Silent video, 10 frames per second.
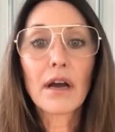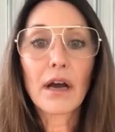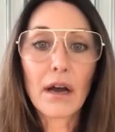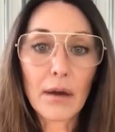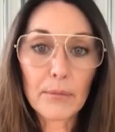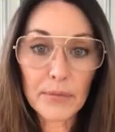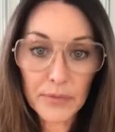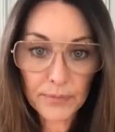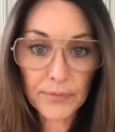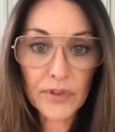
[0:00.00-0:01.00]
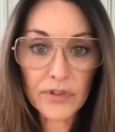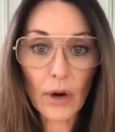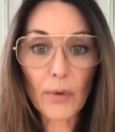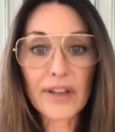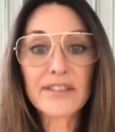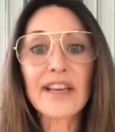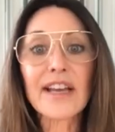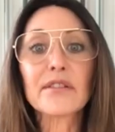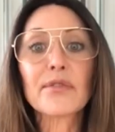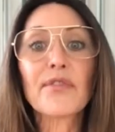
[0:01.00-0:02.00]
So
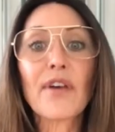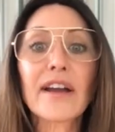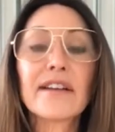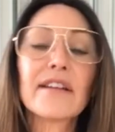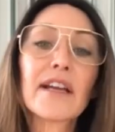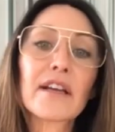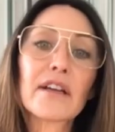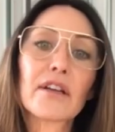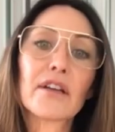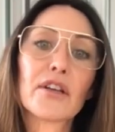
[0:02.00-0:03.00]
it's finding,